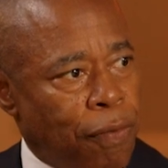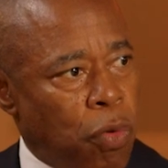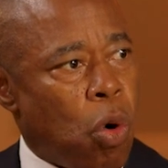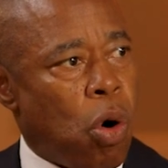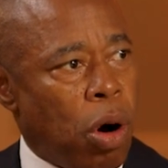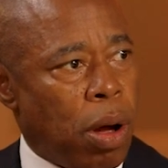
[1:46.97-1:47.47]

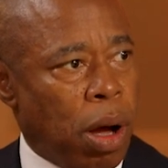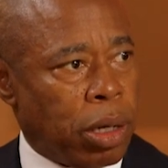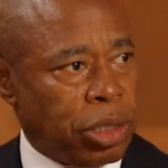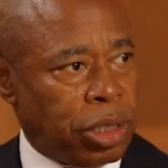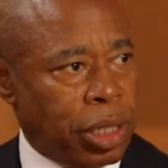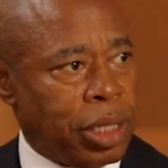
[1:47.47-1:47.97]

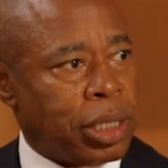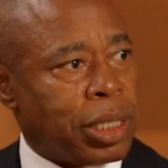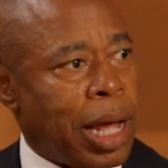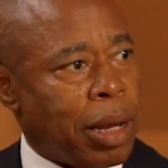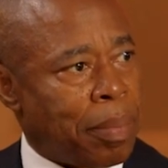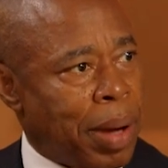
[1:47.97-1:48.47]
for cities
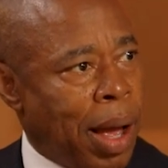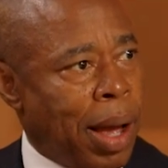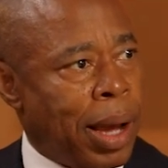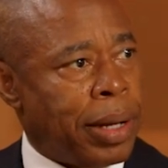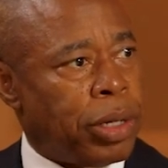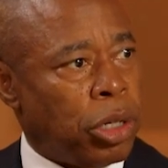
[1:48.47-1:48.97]
like mine,